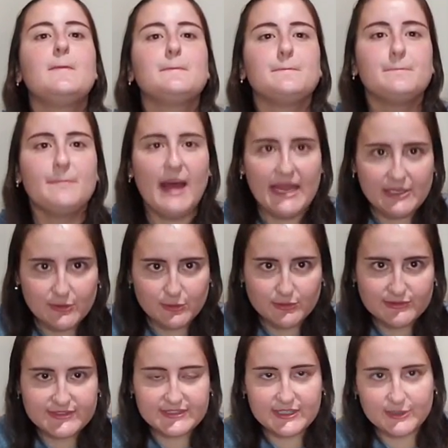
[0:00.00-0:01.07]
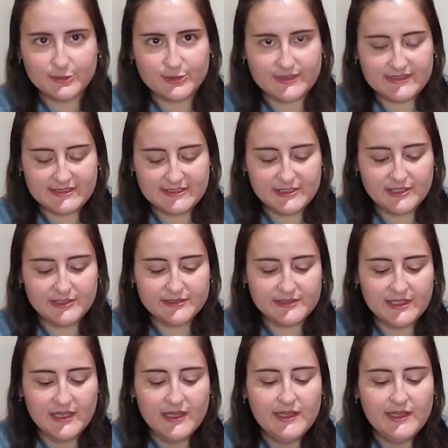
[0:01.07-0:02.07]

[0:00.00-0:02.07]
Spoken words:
Michael's acrylic yarn.